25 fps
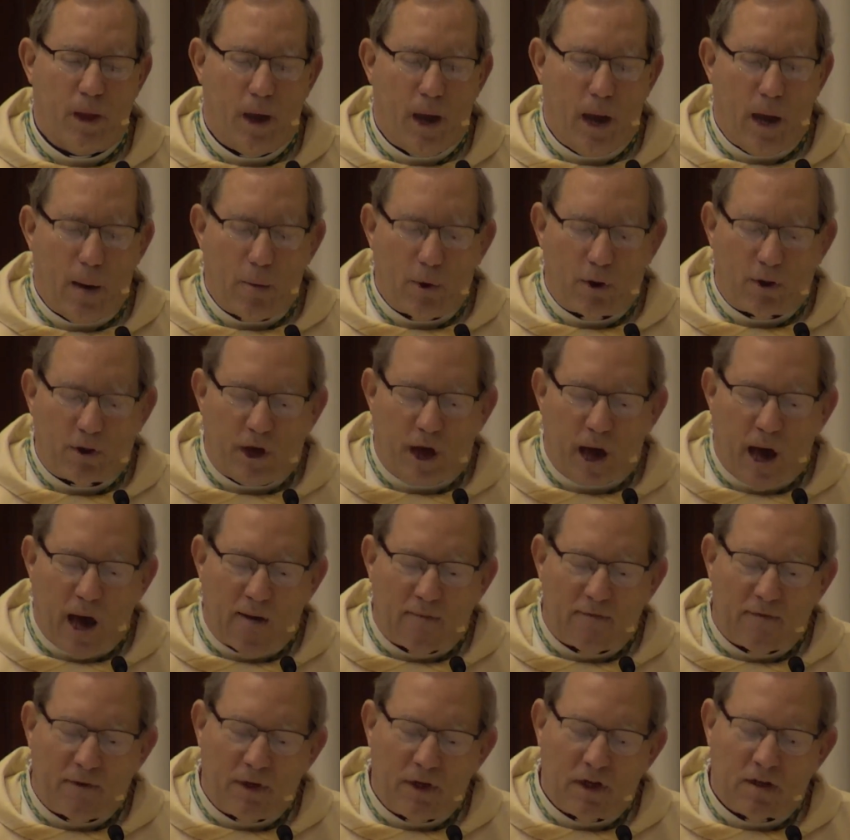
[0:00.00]
And with
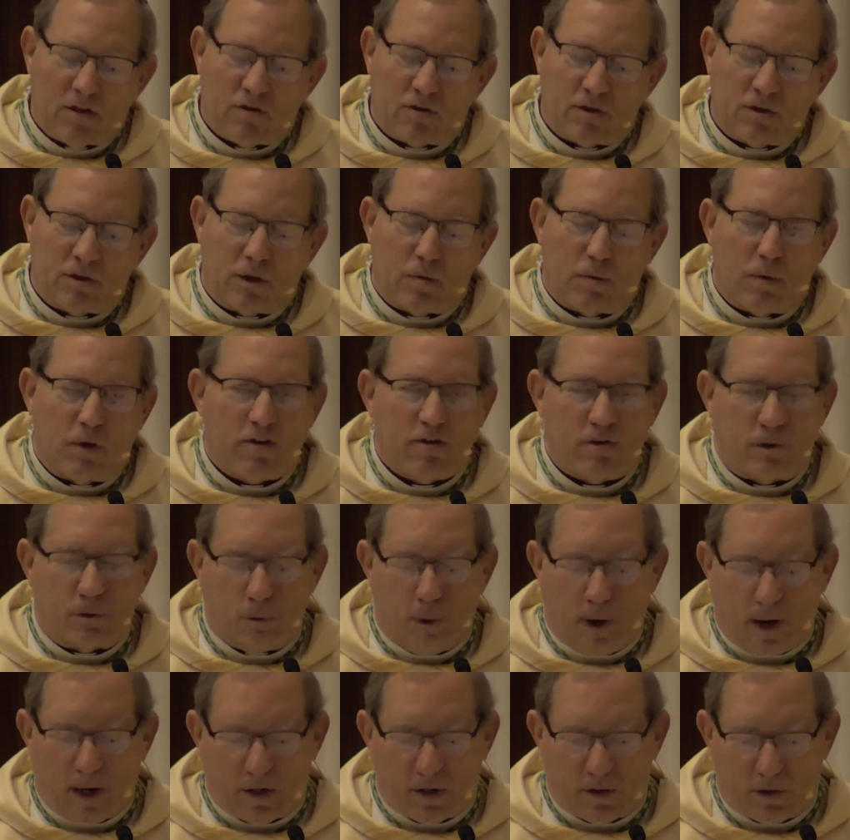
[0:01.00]
confidence in the
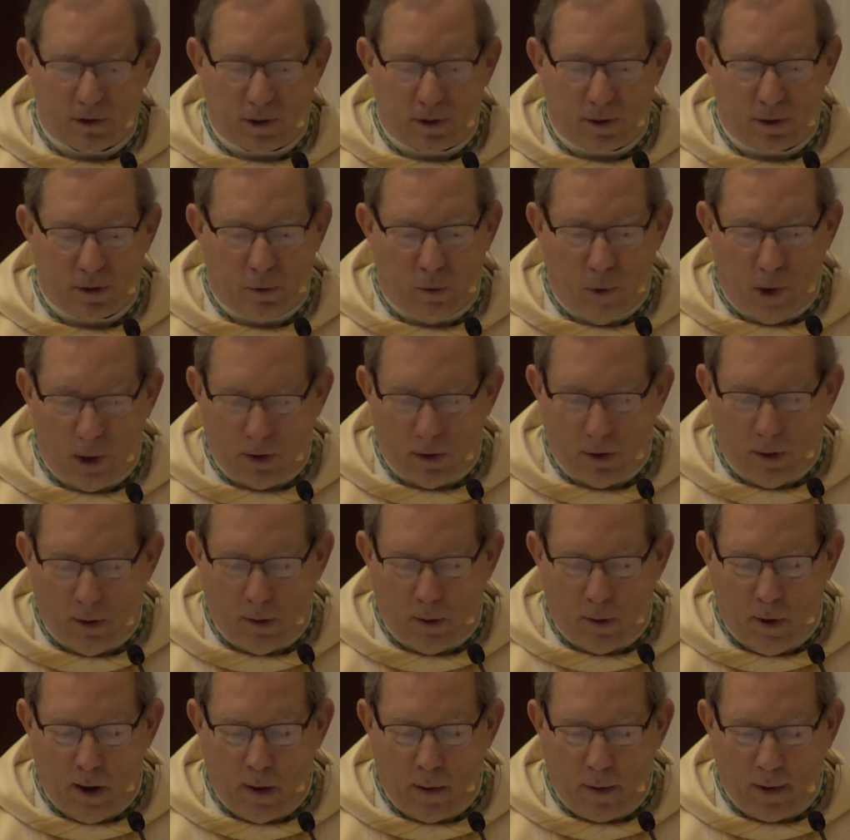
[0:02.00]
resurrection,
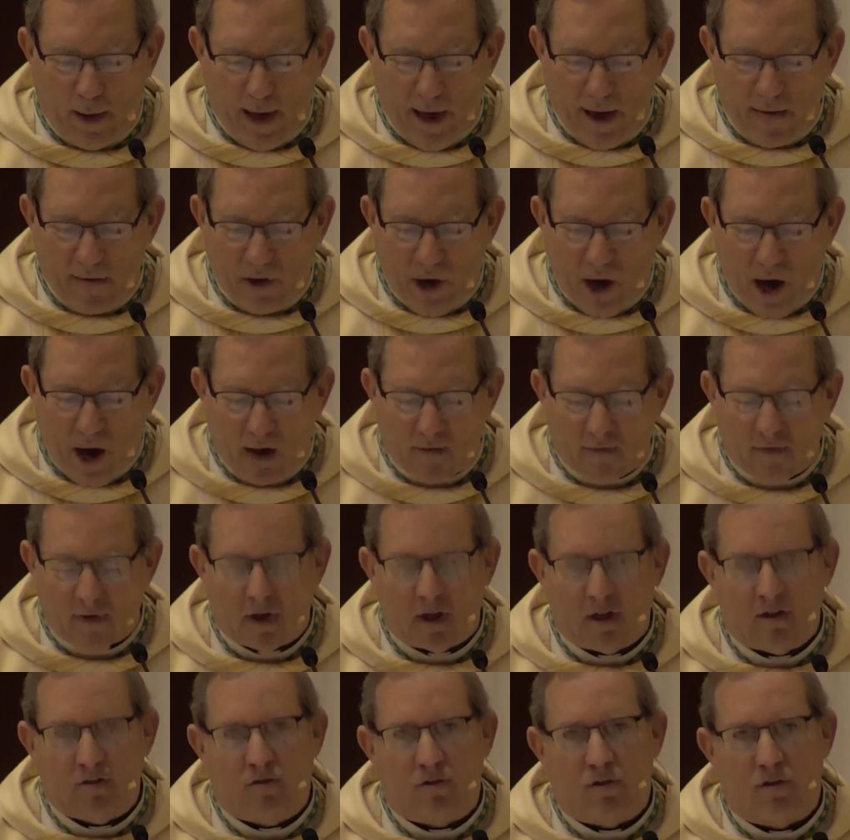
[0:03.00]
while we have
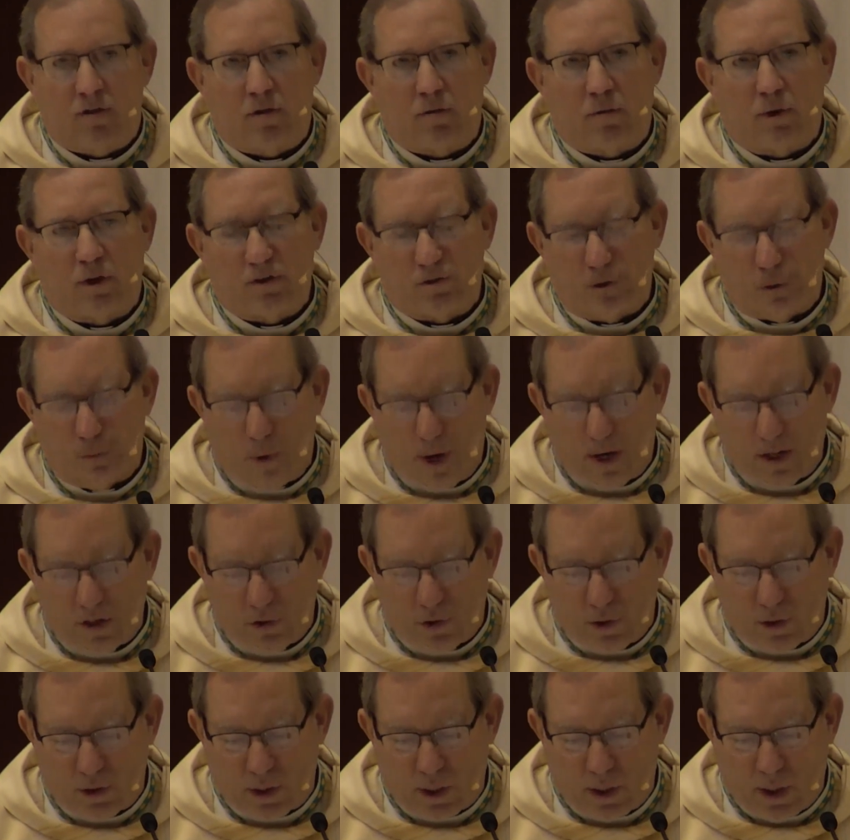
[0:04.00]
confidence in the
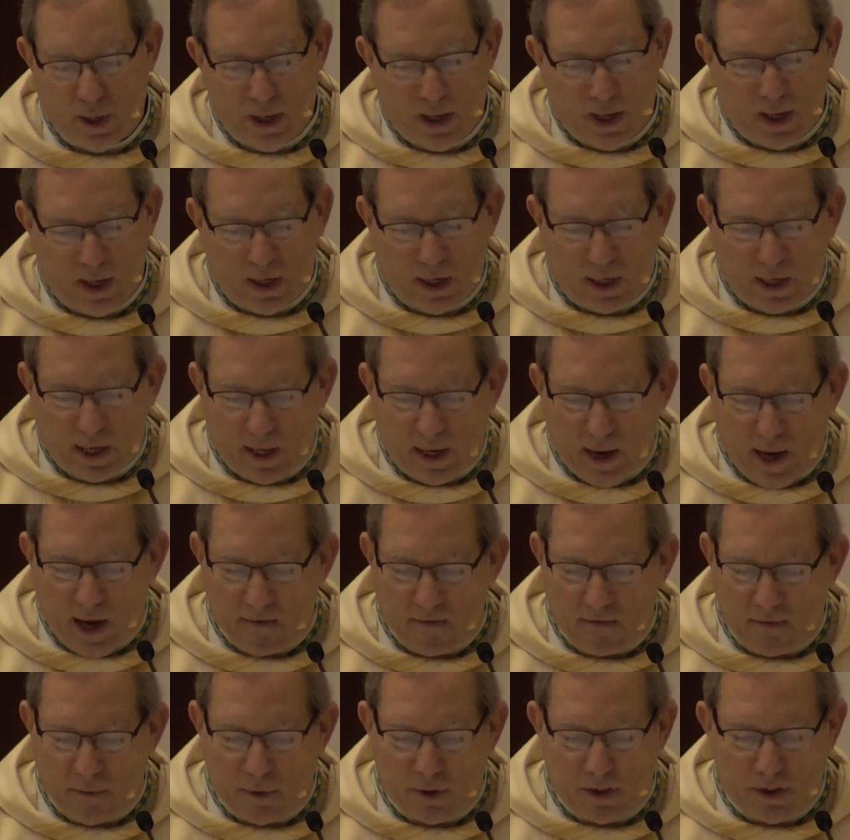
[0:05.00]
resurrection and it
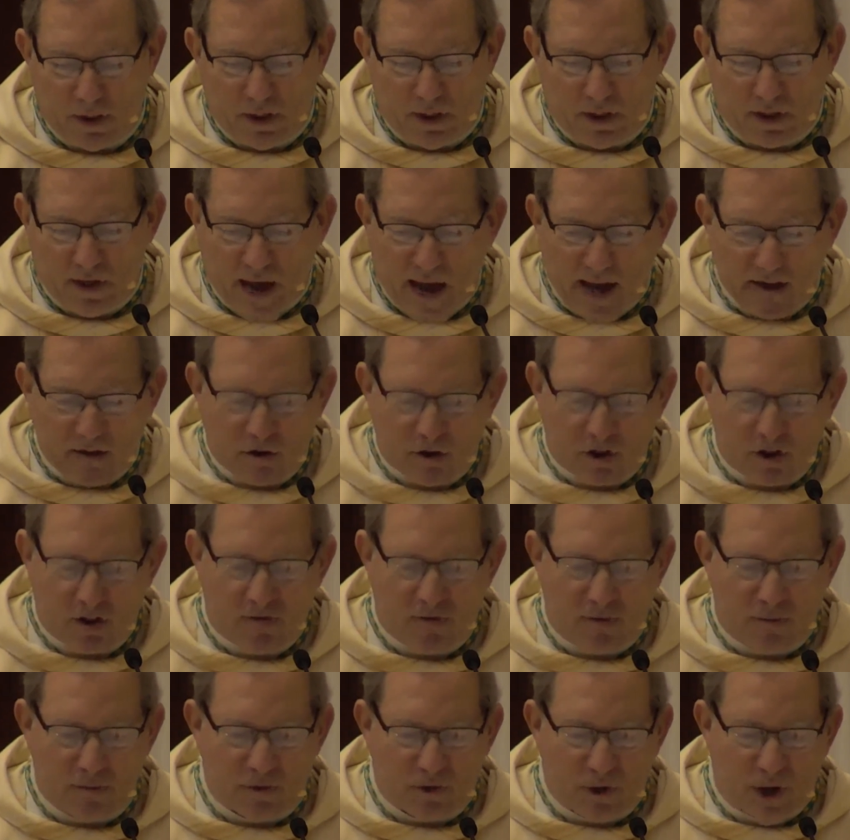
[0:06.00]
cannot fully detach us
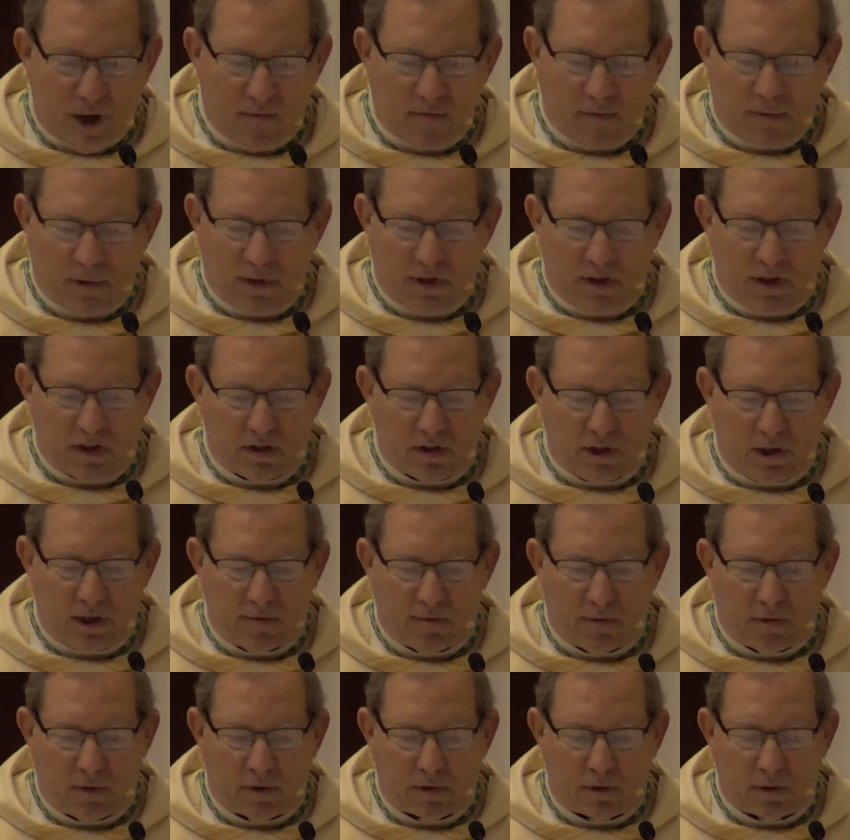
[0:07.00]
from suffering these
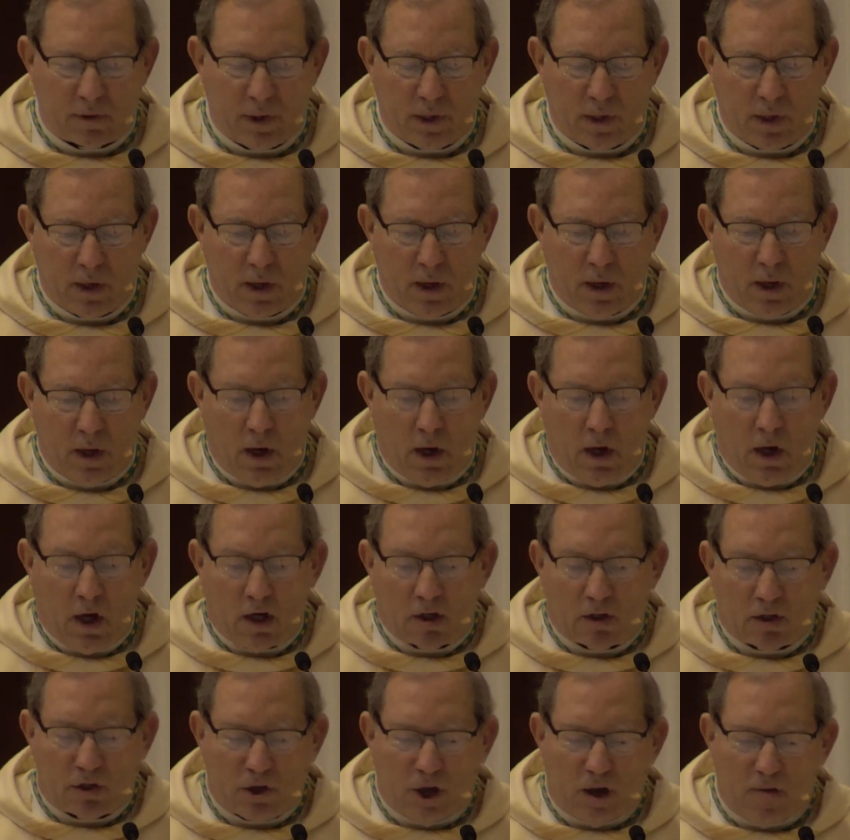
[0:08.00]
evils
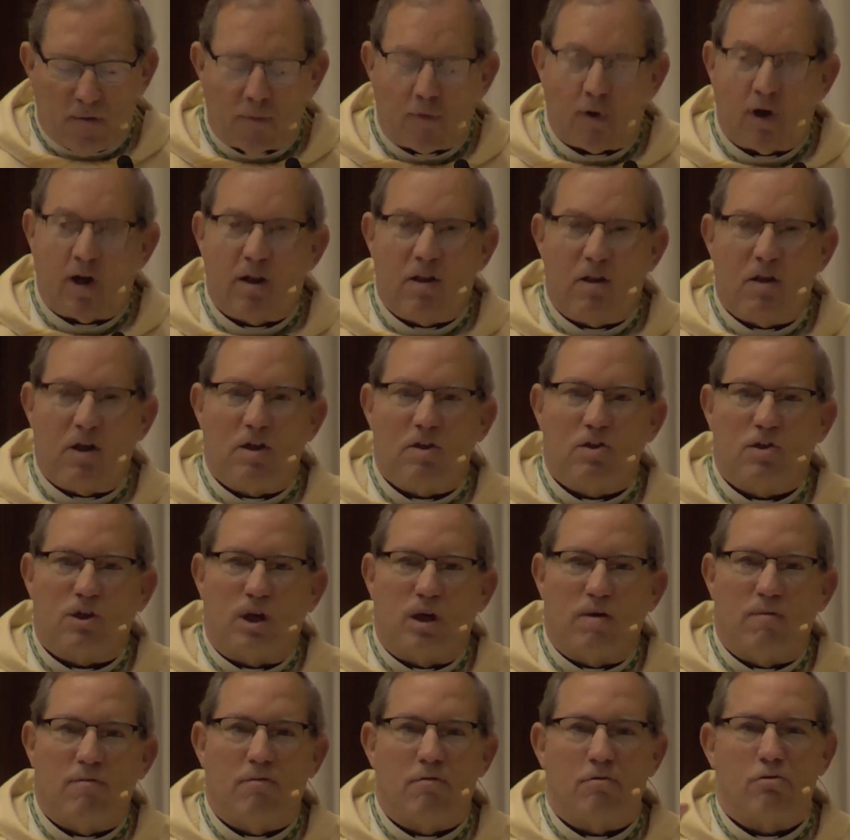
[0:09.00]

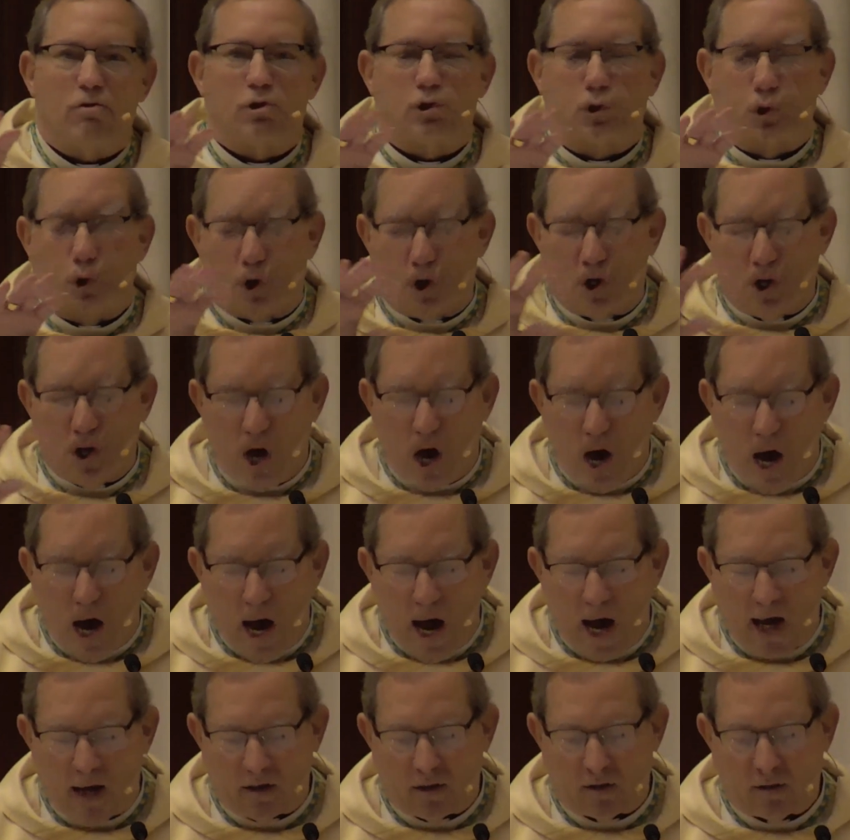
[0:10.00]
should
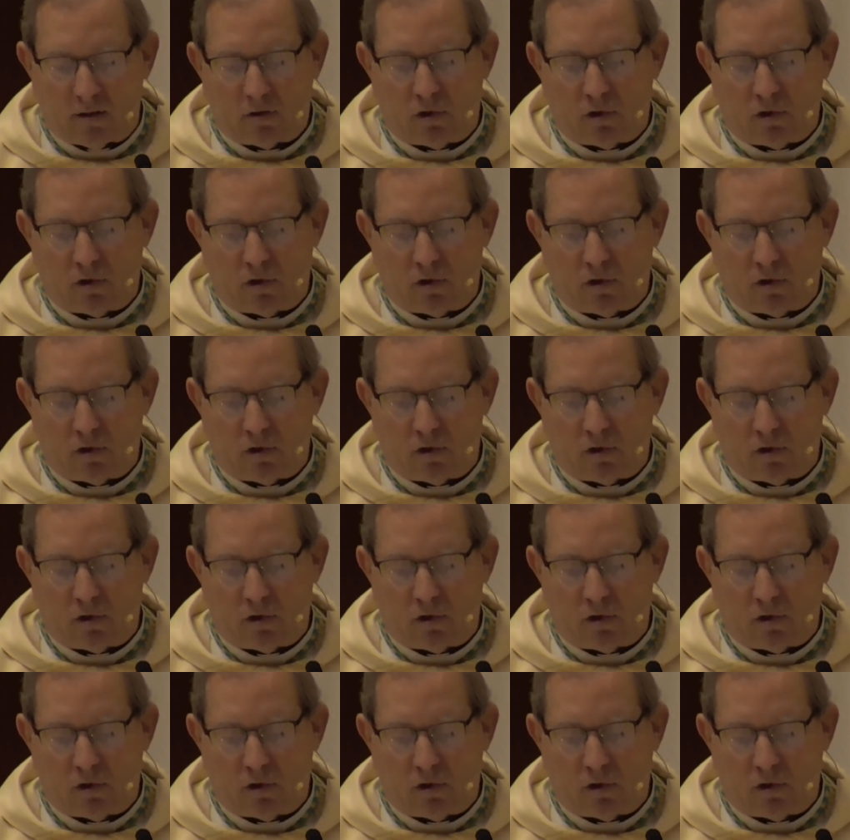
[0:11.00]
not